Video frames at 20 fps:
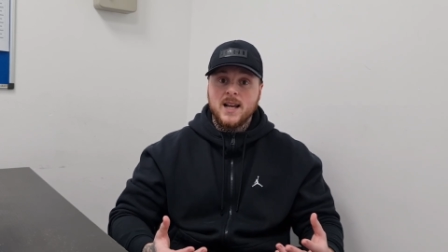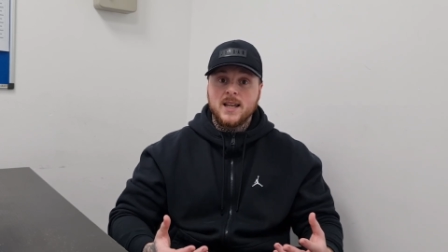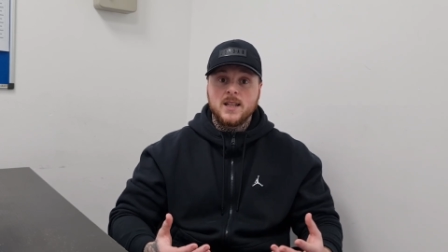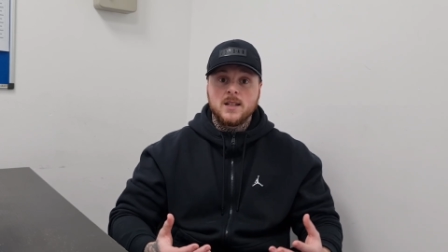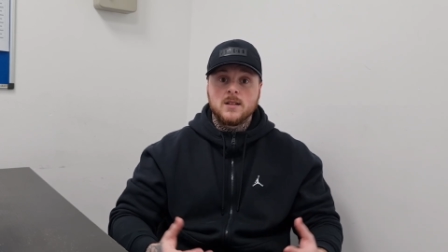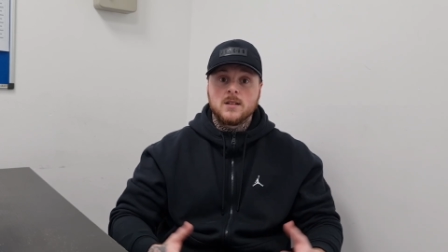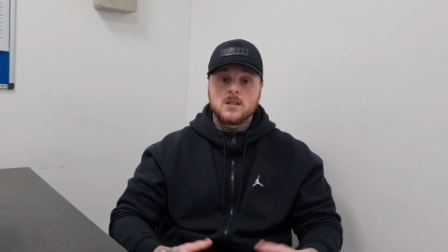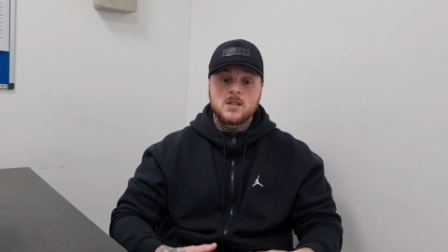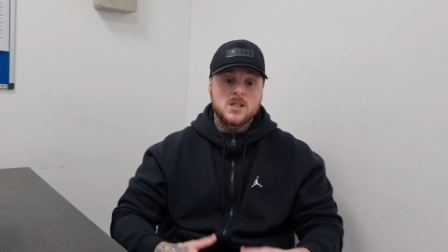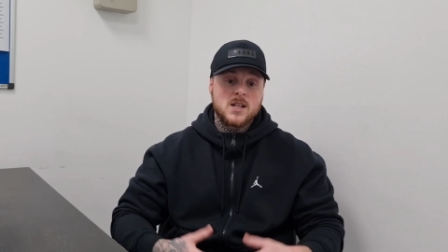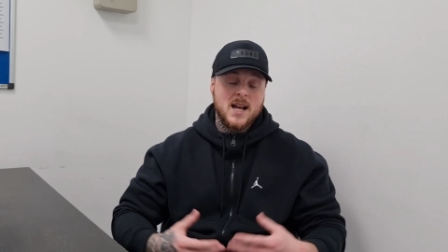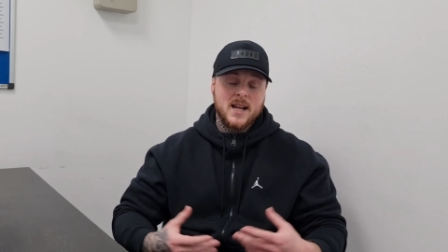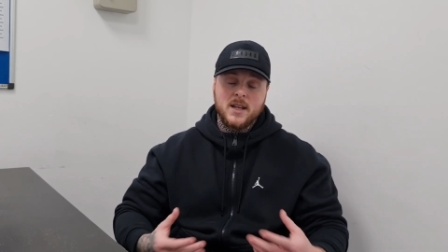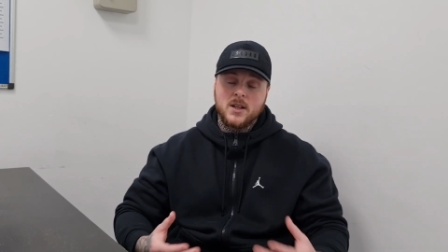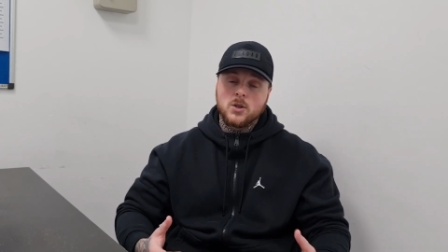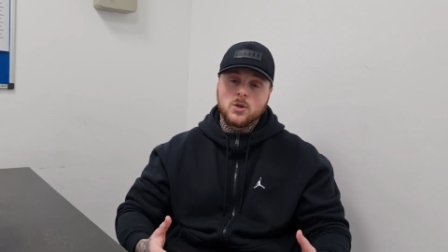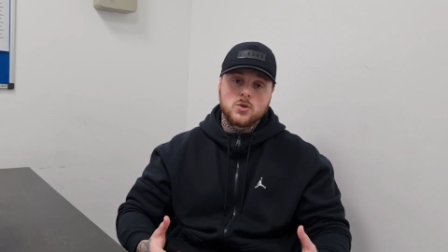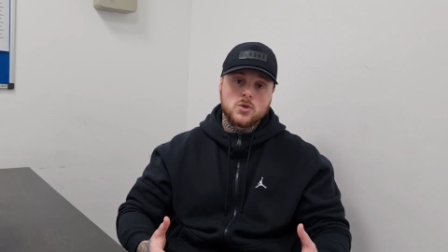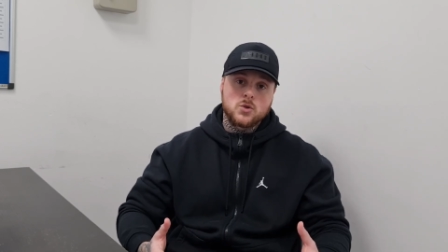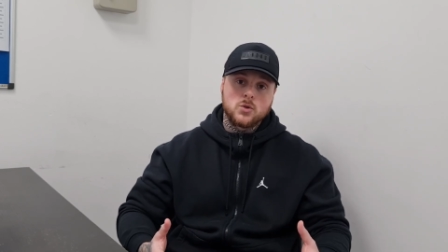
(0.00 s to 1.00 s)
snacking,
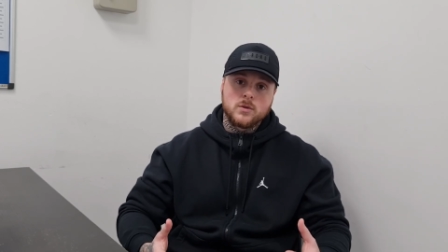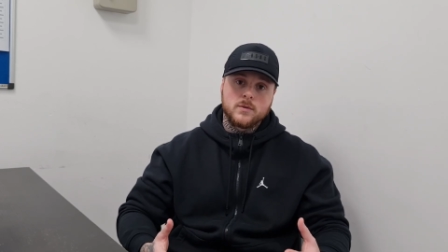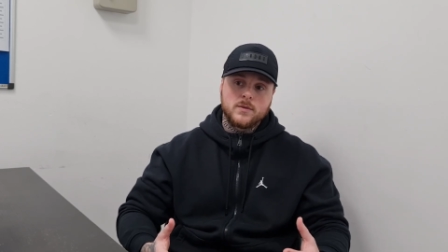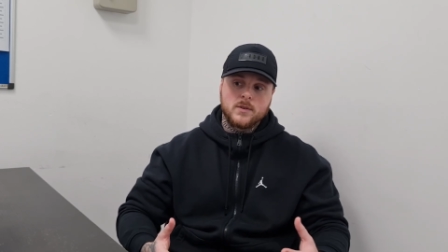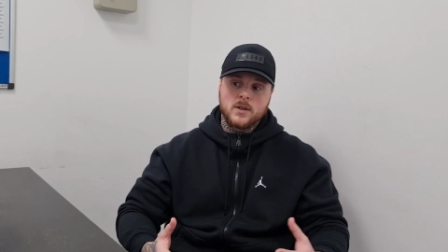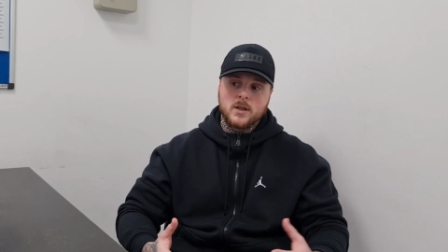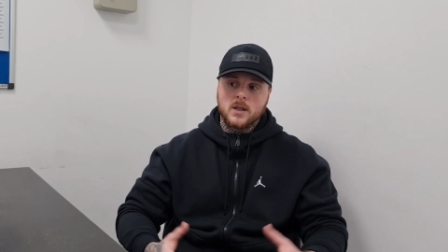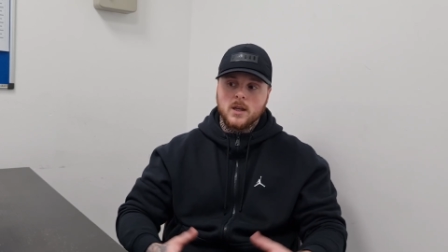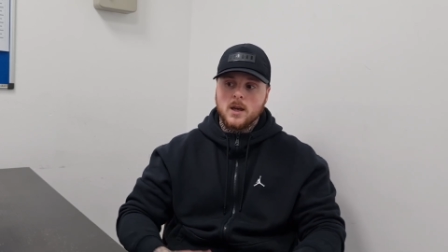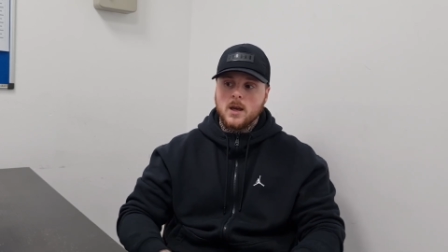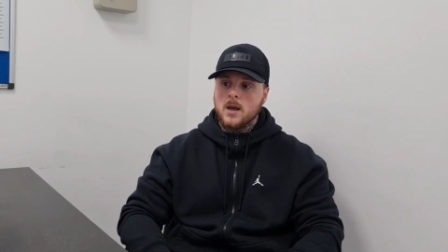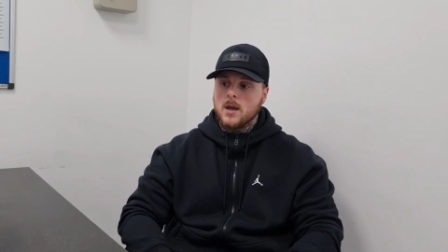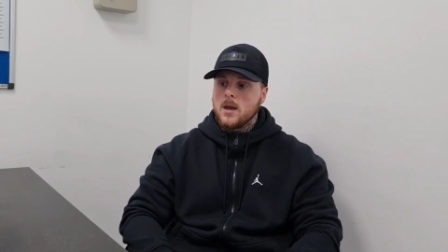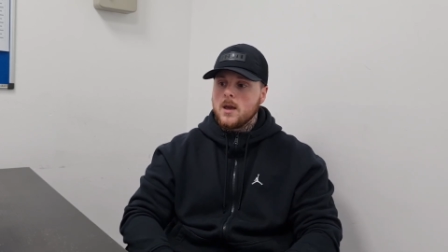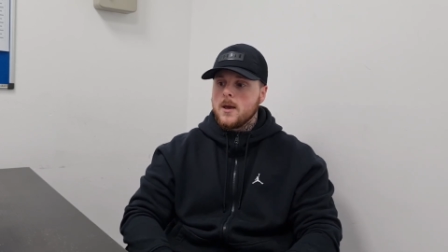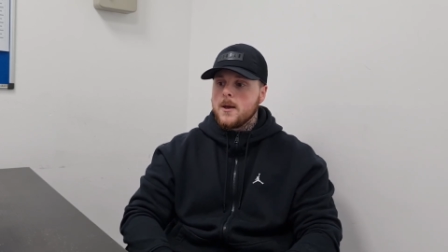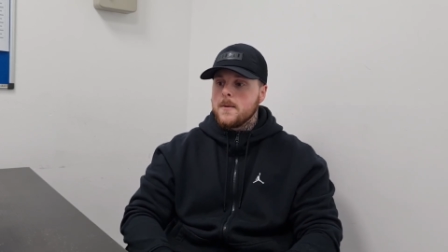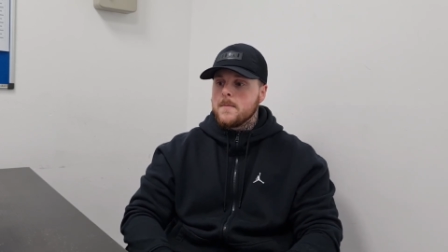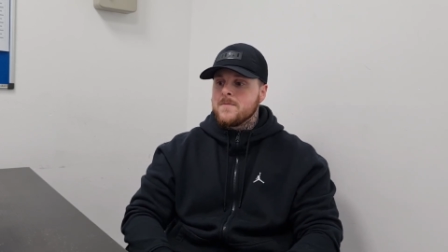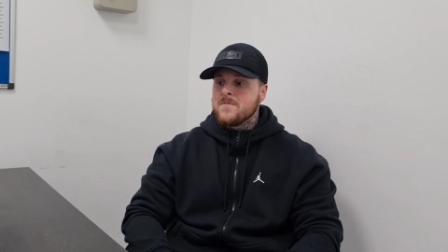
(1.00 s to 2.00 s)
snacking on stuff, okay?